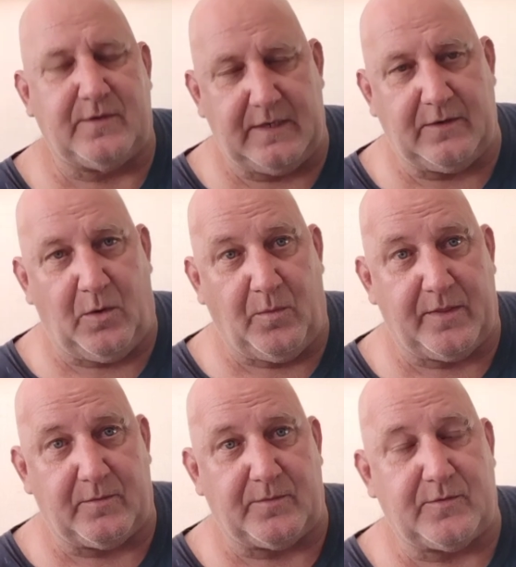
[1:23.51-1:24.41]
You didn't know
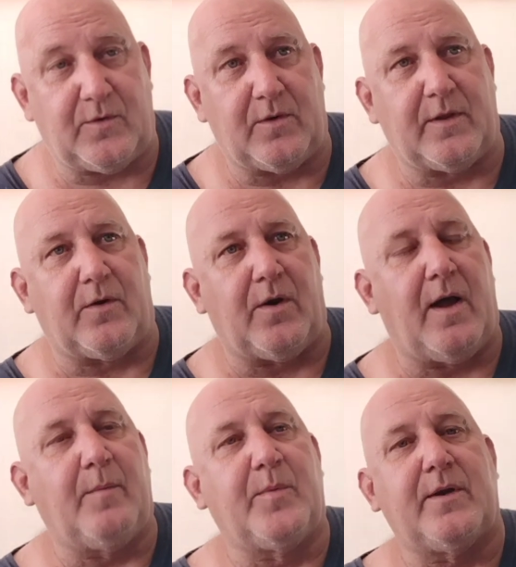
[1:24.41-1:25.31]
whether it was sterling or
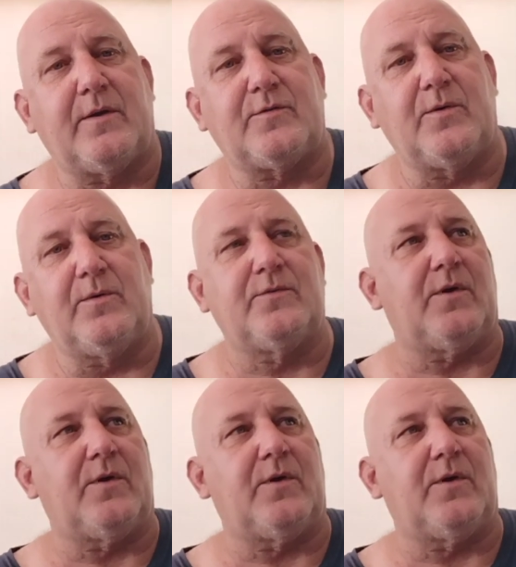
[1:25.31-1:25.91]
not, but as soon as